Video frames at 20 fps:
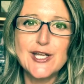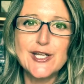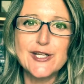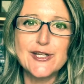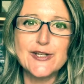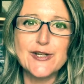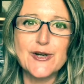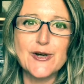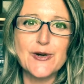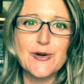
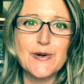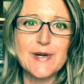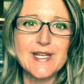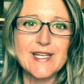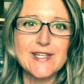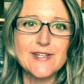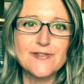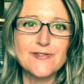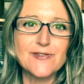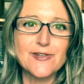you know,
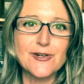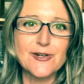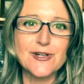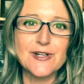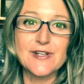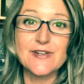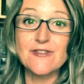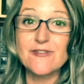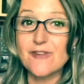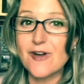if you're
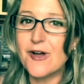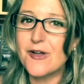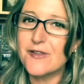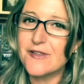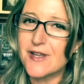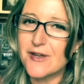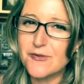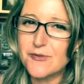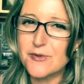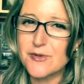gonna fall in
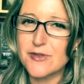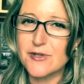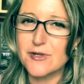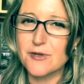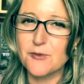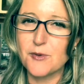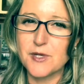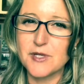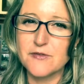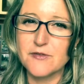love with
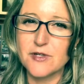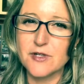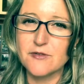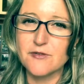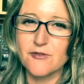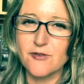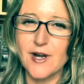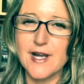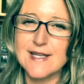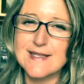one of your
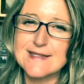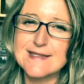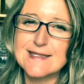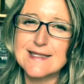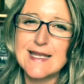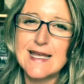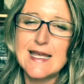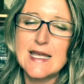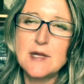friends